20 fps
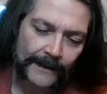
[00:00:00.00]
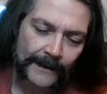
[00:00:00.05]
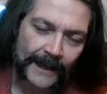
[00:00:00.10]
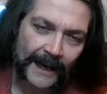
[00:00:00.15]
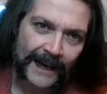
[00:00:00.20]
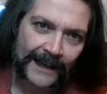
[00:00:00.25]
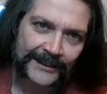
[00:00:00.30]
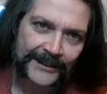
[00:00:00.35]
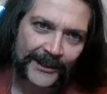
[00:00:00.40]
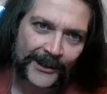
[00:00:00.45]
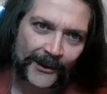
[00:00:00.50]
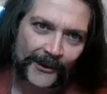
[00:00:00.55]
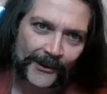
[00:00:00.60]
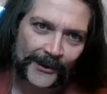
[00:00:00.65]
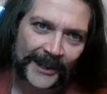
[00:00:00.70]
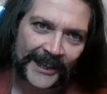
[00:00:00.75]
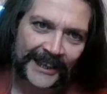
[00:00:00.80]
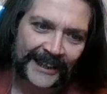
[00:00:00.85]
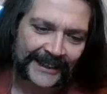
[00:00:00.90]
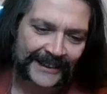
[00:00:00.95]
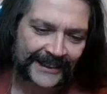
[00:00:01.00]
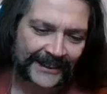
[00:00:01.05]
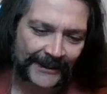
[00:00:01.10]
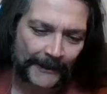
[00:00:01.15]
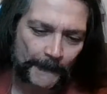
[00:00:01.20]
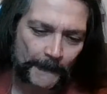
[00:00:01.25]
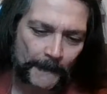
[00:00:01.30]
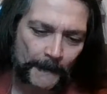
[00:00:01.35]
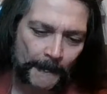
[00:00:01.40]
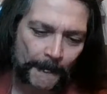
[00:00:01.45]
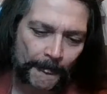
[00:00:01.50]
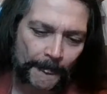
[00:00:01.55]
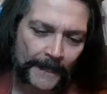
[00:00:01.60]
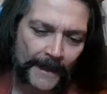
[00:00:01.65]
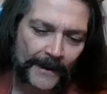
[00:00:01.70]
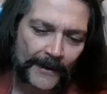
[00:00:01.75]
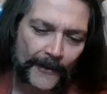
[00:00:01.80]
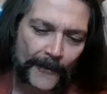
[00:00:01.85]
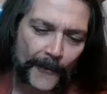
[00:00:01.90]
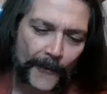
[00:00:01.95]
Article 8.
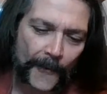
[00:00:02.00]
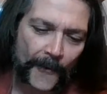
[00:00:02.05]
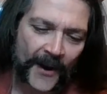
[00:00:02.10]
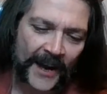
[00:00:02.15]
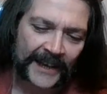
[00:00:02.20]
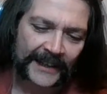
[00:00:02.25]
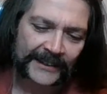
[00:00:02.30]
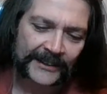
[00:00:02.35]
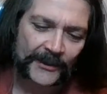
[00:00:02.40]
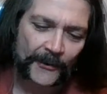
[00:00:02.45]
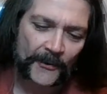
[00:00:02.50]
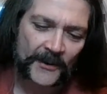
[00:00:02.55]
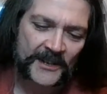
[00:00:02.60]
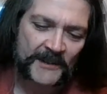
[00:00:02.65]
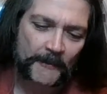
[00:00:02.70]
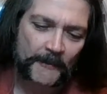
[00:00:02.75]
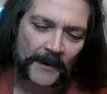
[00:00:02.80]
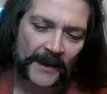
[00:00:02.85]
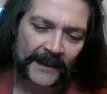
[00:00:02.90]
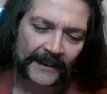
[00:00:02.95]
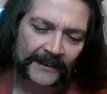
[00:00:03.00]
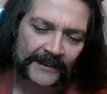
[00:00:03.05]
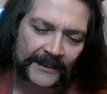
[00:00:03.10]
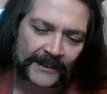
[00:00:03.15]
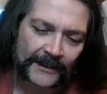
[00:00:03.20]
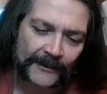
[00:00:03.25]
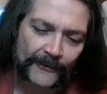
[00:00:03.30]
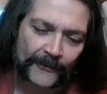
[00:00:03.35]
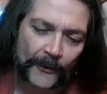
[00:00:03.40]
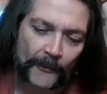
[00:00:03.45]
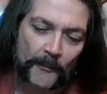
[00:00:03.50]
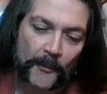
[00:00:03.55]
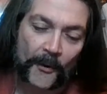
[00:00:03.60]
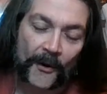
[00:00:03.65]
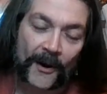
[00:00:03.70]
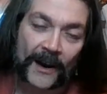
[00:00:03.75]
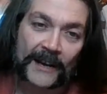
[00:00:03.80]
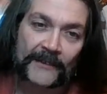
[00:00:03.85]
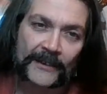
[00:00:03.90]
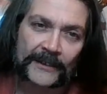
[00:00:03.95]
Right to respect for
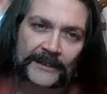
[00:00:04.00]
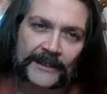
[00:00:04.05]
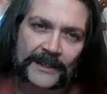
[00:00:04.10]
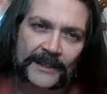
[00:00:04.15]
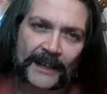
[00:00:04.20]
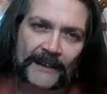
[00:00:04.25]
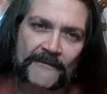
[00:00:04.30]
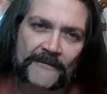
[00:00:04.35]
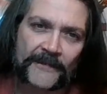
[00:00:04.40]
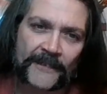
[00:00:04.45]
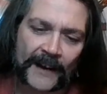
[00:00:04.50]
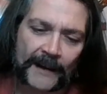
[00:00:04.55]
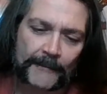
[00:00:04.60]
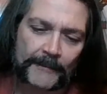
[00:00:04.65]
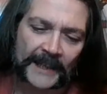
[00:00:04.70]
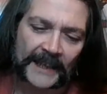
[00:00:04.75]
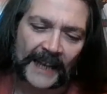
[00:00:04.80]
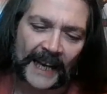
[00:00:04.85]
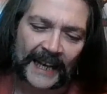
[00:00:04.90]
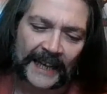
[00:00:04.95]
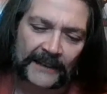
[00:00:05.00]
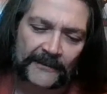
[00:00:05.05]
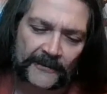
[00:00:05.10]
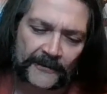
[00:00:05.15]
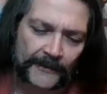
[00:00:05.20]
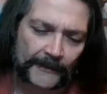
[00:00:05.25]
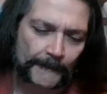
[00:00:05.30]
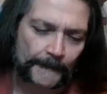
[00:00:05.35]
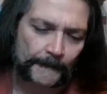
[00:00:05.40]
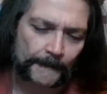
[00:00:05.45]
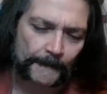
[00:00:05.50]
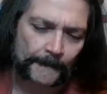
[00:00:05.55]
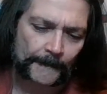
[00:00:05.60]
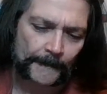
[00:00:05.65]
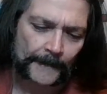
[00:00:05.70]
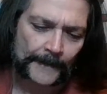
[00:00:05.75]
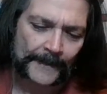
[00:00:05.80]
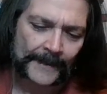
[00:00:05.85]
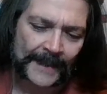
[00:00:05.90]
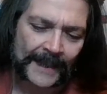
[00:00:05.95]
private and family life.
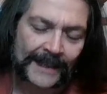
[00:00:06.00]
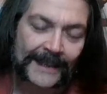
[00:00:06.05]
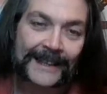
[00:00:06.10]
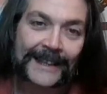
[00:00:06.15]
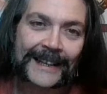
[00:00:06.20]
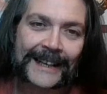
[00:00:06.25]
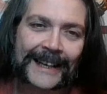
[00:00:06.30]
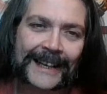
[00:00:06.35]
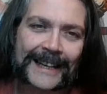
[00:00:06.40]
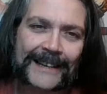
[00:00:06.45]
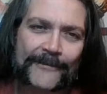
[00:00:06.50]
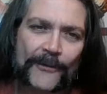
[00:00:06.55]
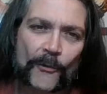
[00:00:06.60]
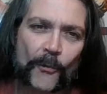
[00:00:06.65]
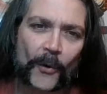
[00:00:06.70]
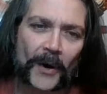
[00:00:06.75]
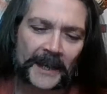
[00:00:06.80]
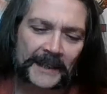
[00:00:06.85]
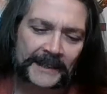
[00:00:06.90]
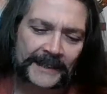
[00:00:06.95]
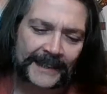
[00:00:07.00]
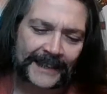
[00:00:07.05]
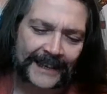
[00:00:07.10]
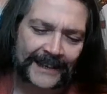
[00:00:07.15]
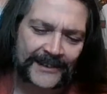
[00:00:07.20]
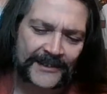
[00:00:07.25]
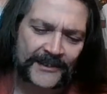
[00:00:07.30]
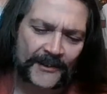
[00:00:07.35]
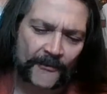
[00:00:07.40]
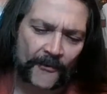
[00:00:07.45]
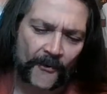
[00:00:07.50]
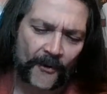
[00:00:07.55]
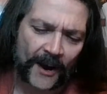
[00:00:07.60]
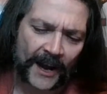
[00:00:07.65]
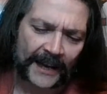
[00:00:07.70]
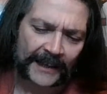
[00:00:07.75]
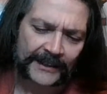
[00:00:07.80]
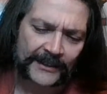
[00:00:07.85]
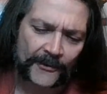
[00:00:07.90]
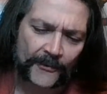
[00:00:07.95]
Everyone has the
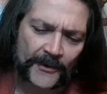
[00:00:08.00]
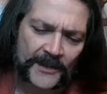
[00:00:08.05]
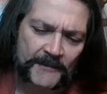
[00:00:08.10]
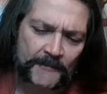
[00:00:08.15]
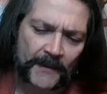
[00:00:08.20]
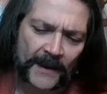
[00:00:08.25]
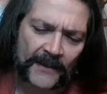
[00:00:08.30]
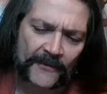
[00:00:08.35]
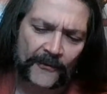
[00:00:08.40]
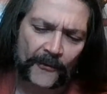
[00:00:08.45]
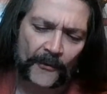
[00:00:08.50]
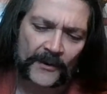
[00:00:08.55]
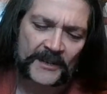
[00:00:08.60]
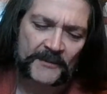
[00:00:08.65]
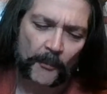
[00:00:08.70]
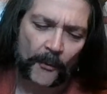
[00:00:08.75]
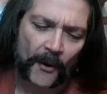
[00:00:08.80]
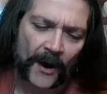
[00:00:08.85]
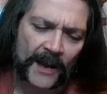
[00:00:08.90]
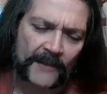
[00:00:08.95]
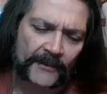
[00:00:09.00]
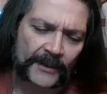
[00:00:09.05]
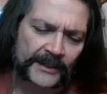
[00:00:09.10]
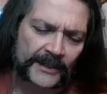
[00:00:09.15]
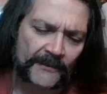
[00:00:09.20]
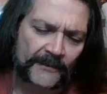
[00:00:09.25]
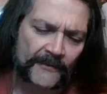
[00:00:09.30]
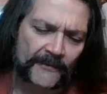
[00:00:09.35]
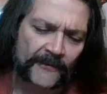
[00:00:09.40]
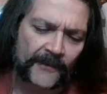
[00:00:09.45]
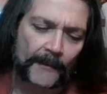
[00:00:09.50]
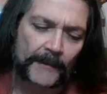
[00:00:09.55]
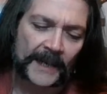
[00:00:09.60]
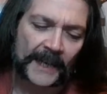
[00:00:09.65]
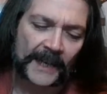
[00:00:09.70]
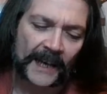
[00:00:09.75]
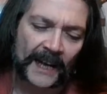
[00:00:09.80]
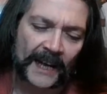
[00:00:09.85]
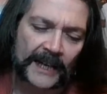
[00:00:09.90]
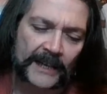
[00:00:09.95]
right to respect for his private and family
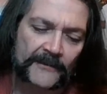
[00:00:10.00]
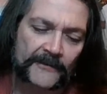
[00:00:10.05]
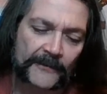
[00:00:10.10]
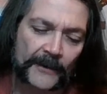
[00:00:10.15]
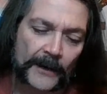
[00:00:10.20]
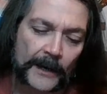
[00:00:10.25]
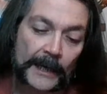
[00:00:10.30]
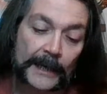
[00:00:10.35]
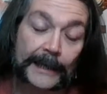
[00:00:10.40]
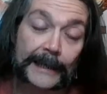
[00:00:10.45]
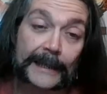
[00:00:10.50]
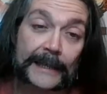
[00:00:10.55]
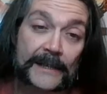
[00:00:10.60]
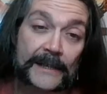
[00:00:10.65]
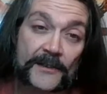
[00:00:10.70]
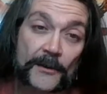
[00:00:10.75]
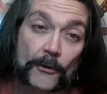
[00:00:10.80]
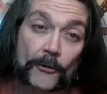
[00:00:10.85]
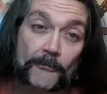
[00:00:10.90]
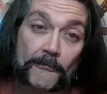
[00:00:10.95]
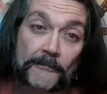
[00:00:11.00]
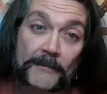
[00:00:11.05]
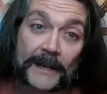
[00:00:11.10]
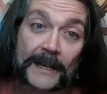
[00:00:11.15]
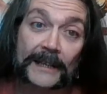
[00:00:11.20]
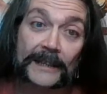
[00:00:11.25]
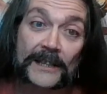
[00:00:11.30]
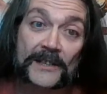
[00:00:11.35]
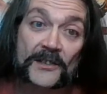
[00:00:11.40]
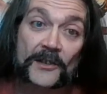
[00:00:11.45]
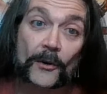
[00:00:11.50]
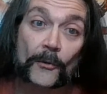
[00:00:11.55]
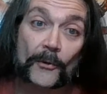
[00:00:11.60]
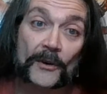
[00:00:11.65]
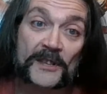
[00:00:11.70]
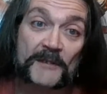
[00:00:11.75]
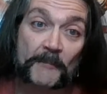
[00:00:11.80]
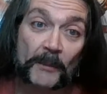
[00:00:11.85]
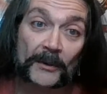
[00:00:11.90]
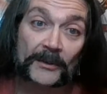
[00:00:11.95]
life, his own and his
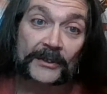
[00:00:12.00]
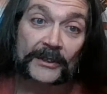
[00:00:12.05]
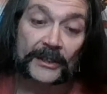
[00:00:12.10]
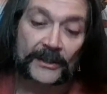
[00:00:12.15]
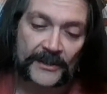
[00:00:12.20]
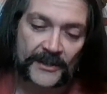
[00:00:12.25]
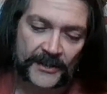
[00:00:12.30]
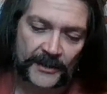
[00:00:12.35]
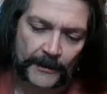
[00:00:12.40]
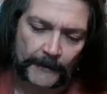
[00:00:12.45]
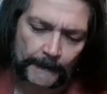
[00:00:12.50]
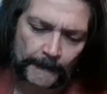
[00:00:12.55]
correspondence,